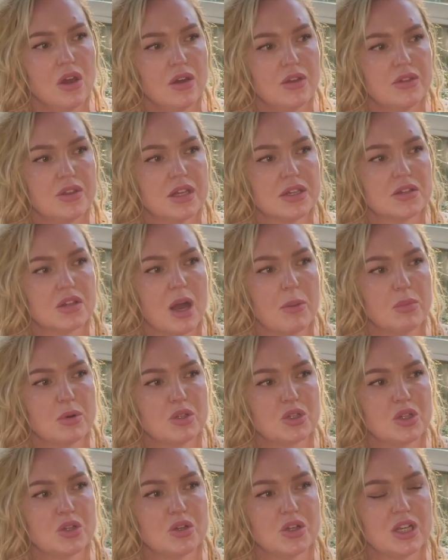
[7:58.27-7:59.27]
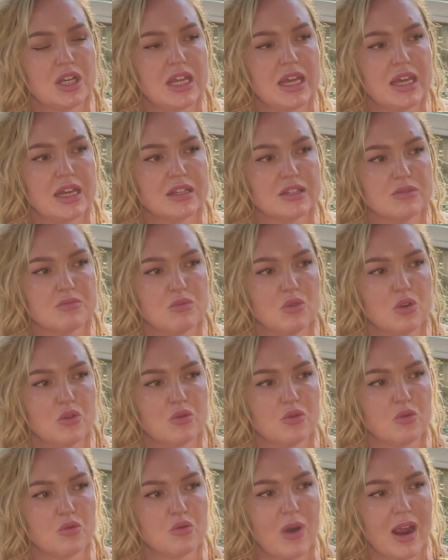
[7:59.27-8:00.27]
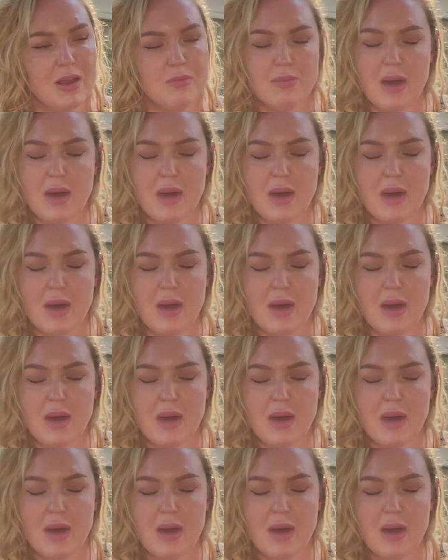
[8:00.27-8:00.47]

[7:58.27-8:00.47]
this opportunity has moved right